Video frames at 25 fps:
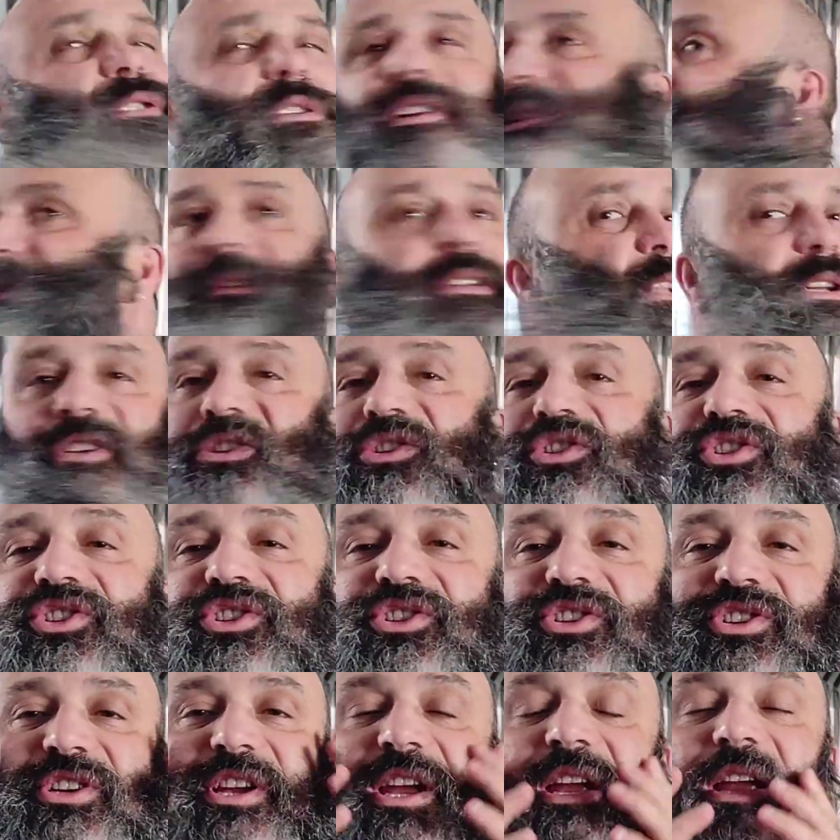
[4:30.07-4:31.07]
Give a little
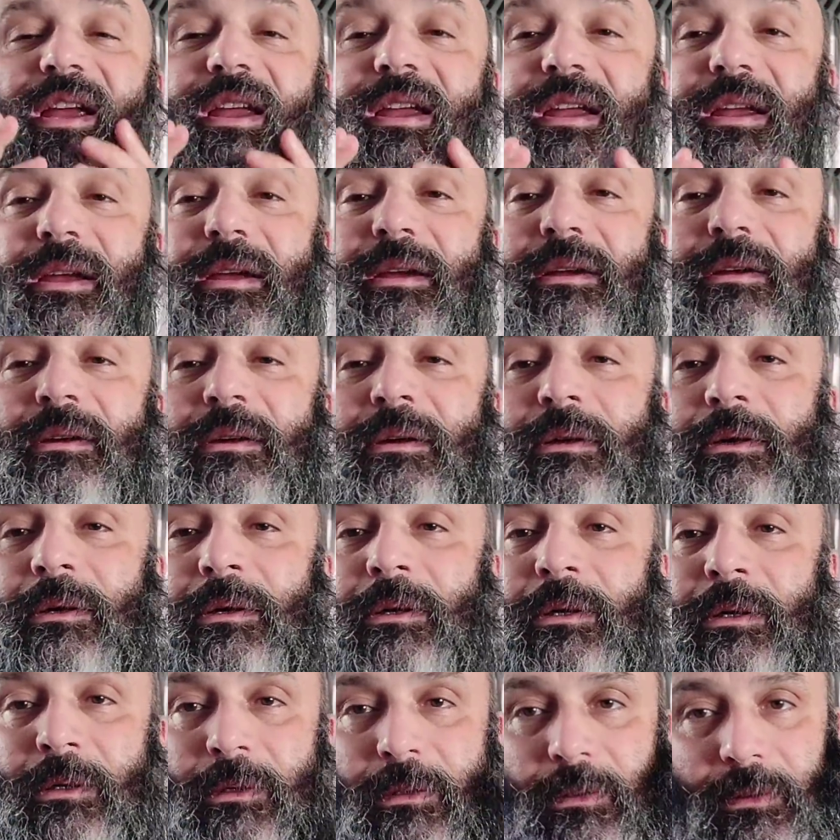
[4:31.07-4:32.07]
shake.
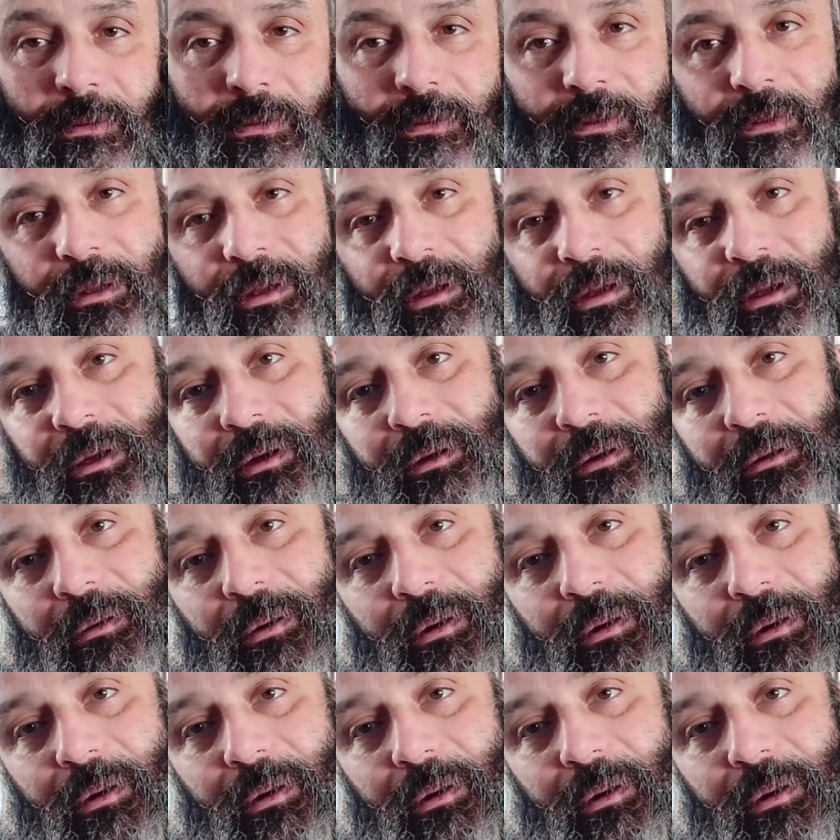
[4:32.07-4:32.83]
There